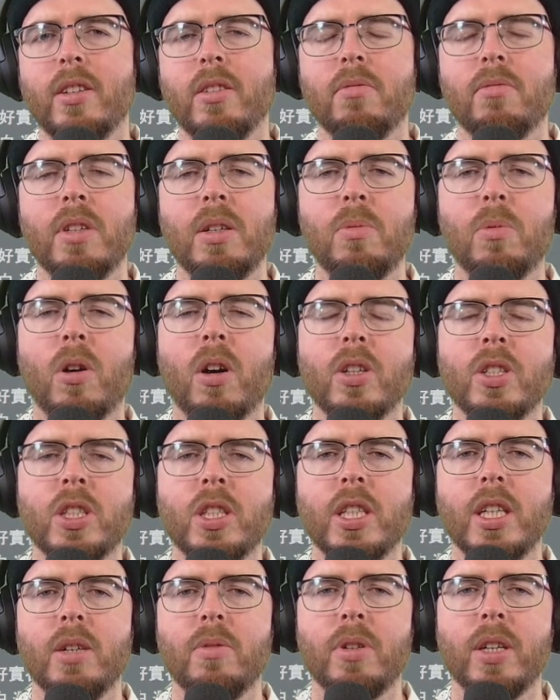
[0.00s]
We watched
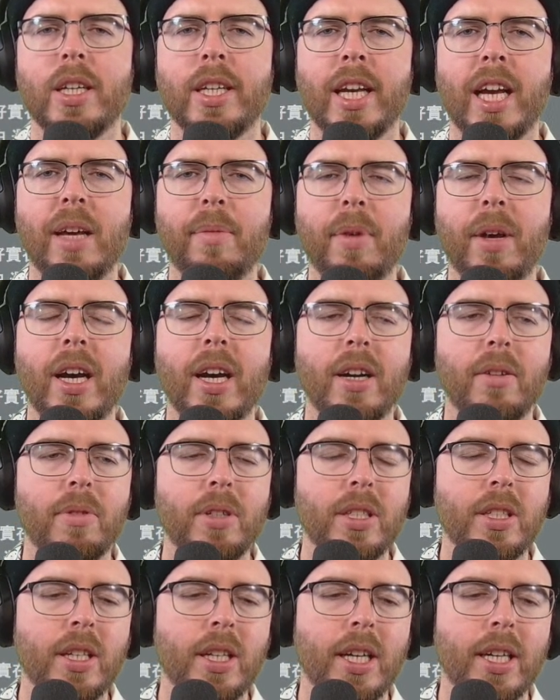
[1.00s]
it when it came out. We
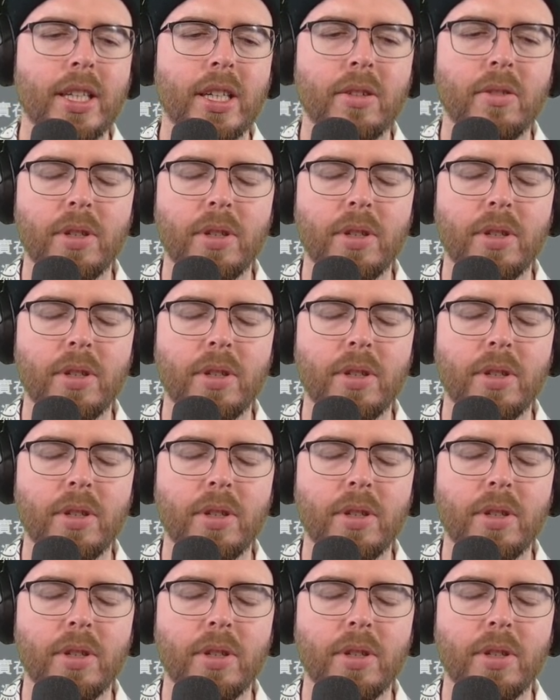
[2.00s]
did like a